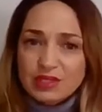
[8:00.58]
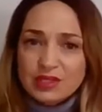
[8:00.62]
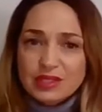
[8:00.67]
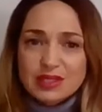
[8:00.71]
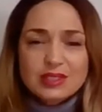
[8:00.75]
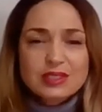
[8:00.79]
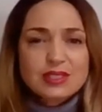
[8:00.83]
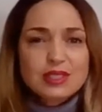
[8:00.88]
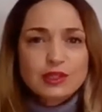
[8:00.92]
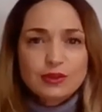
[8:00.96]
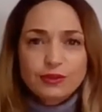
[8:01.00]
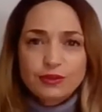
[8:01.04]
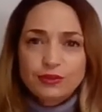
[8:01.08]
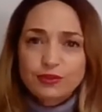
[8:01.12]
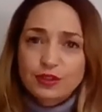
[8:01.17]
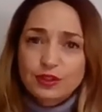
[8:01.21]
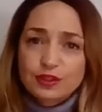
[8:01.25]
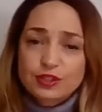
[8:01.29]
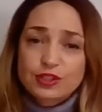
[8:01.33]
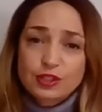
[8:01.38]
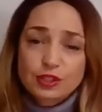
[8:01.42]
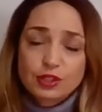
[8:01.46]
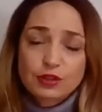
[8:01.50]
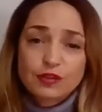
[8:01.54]
easy to
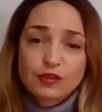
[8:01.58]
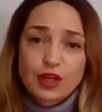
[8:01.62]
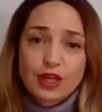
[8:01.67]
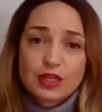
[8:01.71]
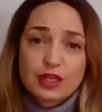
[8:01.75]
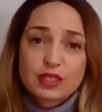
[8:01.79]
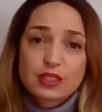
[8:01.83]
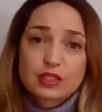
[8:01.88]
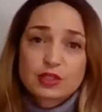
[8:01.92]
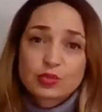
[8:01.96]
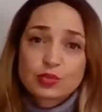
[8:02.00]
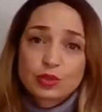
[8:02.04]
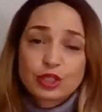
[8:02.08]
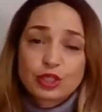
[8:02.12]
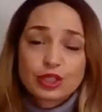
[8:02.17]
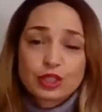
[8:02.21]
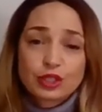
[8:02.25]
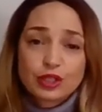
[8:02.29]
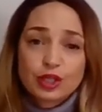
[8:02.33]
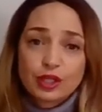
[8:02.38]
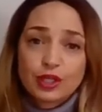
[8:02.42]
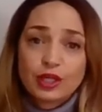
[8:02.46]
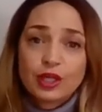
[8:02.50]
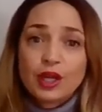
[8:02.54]
fill survey is really
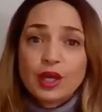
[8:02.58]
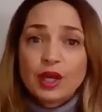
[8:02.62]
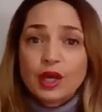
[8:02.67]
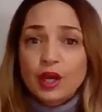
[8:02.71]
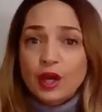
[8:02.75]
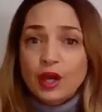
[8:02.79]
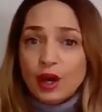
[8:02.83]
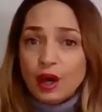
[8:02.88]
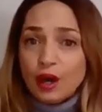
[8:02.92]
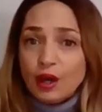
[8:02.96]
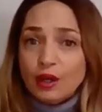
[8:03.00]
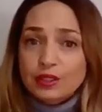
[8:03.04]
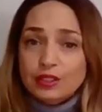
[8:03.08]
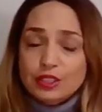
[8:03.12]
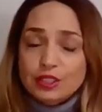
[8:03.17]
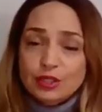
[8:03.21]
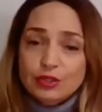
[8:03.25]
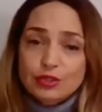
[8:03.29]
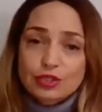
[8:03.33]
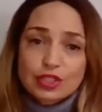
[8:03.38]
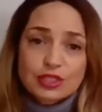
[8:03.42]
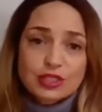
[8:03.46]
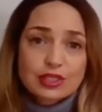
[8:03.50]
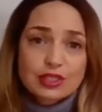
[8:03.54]
good.
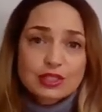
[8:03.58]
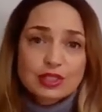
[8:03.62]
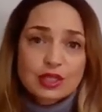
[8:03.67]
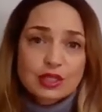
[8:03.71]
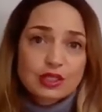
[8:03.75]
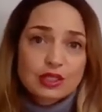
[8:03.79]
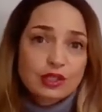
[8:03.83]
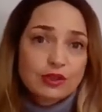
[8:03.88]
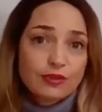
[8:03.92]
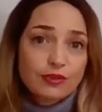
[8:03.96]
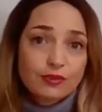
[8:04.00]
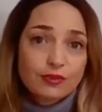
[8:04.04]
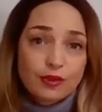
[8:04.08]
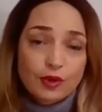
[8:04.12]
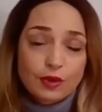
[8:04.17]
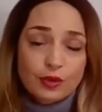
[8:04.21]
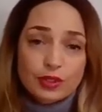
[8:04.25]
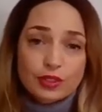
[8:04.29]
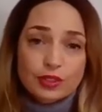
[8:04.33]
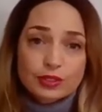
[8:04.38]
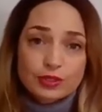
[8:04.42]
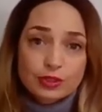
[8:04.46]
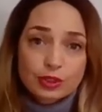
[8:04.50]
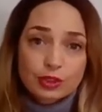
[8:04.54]
Also, just conducting
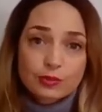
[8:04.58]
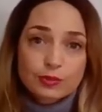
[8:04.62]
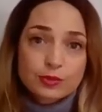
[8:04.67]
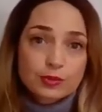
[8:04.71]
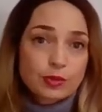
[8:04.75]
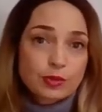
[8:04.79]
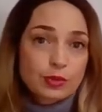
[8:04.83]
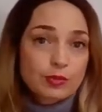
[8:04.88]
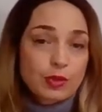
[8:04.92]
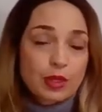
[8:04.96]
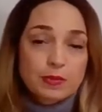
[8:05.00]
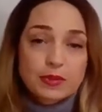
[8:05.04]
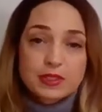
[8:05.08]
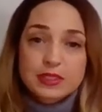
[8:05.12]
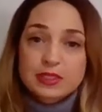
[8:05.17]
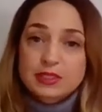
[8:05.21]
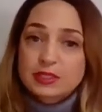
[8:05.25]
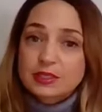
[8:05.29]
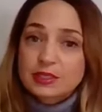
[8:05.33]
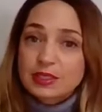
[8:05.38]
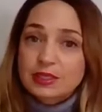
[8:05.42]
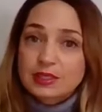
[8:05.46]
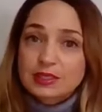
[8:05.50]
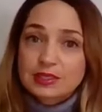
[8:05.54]
focus groups with maybe
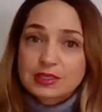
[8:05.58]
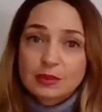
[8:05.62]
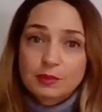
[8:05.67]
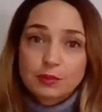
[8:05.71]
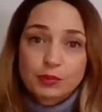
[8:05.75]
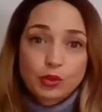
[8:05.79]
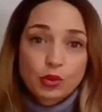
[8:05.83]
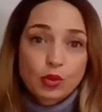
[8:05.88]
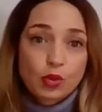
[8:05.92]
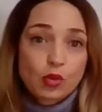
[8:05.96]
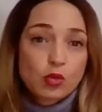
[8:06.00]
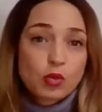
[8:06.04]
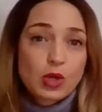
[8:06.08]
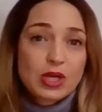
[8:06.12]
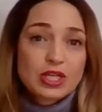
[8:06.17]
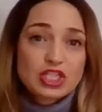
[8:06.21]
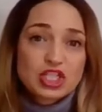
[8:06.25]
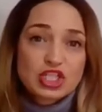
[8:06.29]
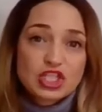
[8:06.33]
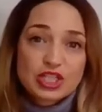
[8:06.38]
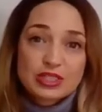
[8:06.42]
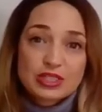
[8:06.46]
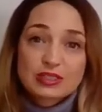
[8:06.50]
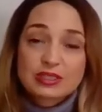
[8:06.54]
6 simple
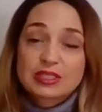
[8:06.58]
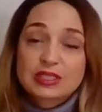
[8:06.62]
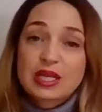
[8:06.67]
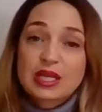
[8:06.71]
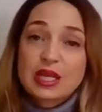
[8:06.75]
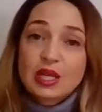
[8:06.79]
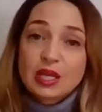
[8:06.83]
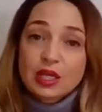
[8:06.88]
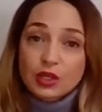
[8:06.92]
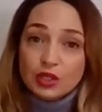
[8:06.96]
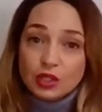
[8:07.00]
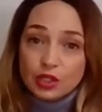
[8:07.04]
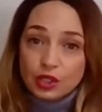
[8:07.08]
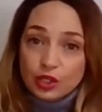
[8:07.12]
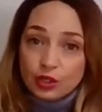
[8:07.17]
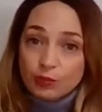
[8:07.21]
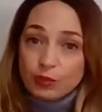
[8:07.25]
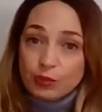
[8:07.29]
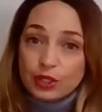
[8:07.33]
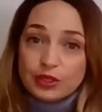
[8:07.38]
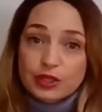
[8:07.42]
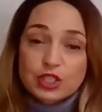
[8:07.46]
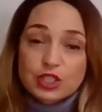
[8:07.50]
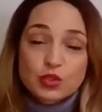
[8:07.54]
questions.
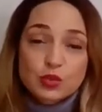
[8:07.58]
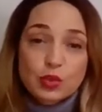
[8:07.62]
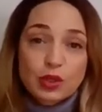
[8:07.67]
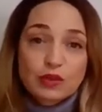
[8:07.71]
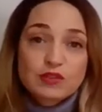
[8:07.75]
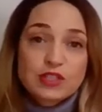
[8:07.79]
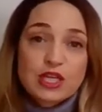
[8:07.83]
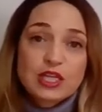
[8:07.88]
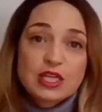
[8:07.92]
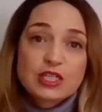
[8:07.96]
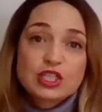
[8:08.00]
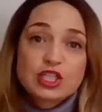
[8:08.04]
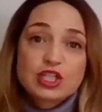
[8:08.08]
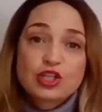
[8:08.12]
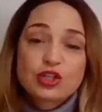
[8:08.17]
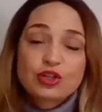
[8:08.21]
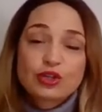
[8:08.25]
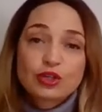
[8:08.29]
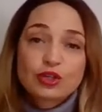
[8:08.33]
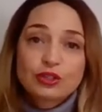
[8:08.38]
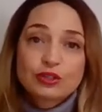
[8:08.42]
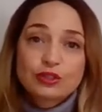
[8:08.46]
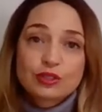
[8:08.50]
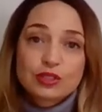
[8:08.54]
Bring the 12 to
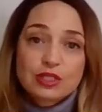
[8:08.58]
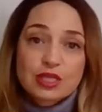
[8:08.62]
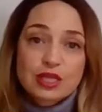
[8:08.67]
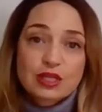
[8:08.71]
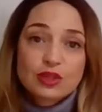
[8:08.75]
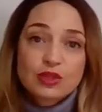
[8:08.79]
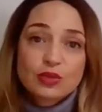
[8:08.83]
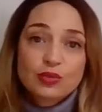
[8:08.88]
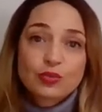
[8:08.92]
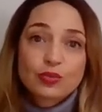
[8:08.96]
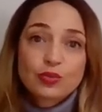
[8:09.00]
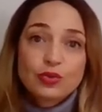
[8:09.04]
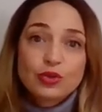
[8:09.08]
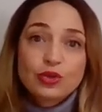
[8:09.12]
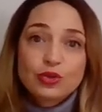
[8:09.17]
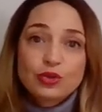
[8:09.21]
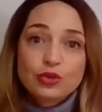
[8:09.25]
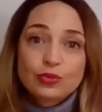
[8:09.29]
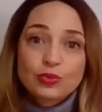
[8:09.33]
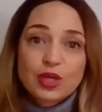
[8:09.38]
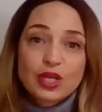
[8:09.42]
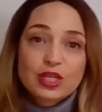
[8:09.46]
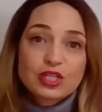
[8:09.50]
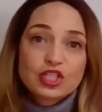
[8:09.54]
18-year-olds in the
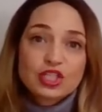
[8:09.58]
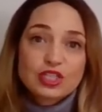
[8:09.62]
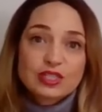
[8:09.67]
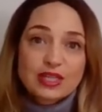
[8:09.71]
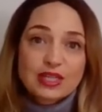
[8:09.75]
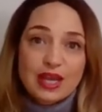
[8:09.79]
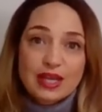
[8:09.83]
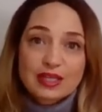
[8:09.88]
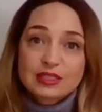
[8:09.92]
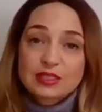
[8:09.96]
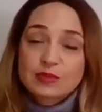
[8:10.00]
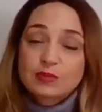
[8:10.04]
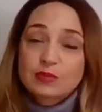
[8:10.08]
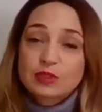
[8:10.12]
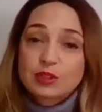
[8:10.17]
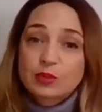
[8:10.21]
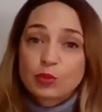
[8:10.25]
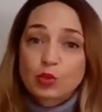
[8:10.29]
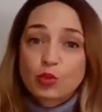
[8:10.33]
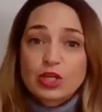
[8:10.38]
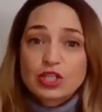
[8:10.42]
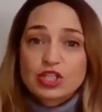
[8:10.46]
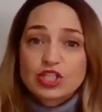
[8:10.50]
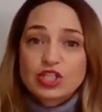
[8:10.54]
room and just ask them some
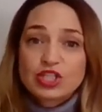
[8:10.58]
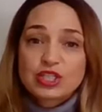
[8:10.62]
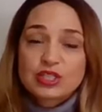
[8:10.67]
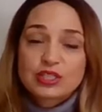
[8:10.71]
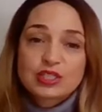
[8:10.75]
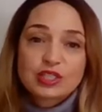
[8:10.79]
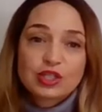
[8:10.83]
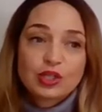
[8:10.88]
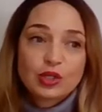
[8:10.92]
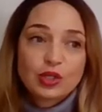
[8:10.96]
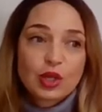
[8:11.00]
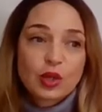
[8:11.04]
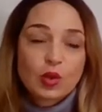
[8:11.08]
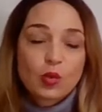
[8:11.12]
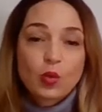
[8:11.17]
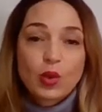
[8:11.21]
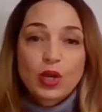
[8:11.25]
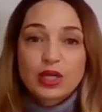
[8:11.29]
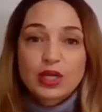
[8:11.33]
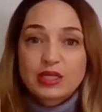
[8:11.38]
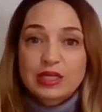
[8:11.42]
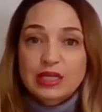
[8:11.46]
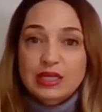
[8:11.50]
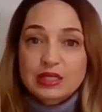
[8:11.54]
questions, like
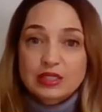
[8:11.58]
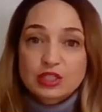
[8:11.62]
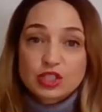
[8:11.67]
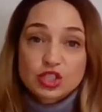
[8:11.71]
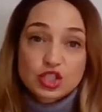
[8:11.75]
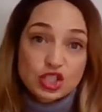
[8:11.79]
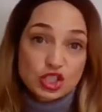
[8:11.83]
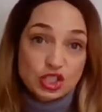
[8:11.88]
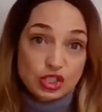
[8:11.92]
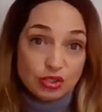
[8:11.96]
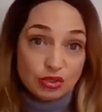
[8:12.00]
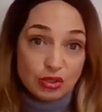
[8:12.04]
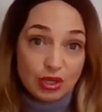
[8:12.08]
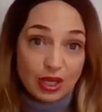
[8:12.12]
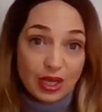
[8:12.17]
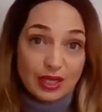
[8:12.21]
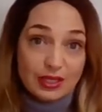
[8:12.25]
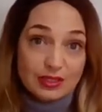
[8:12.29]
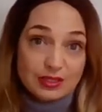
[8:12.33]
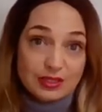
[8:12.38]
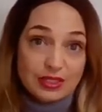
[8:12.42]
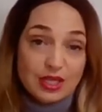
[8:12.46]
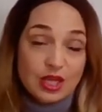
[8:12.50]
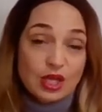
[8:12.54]
what needs do you
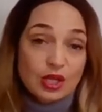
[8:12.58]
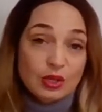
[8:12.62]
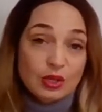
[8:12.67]
guys